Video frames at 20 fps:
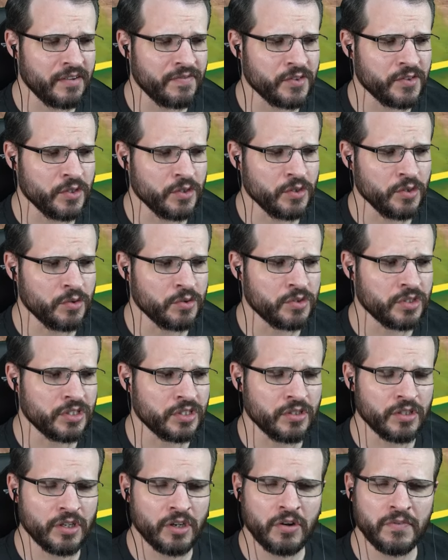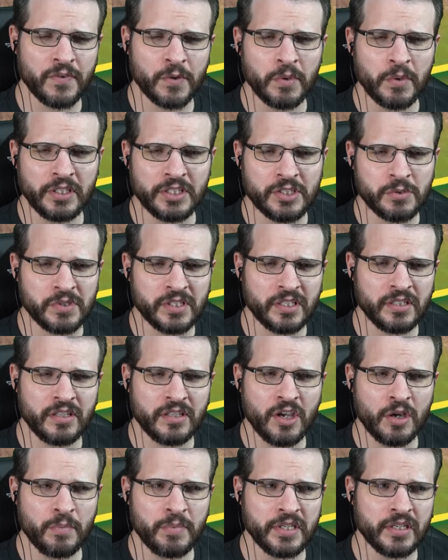do you still go for religion with
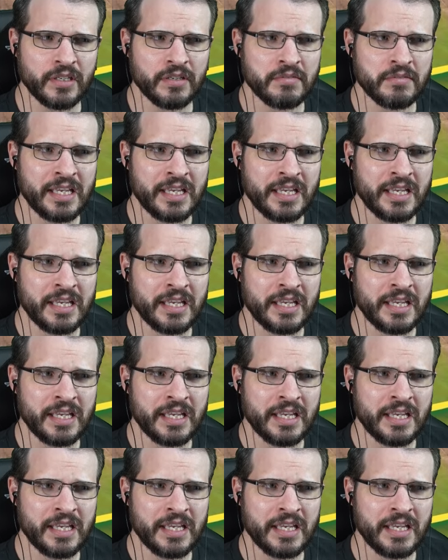Ethiopia?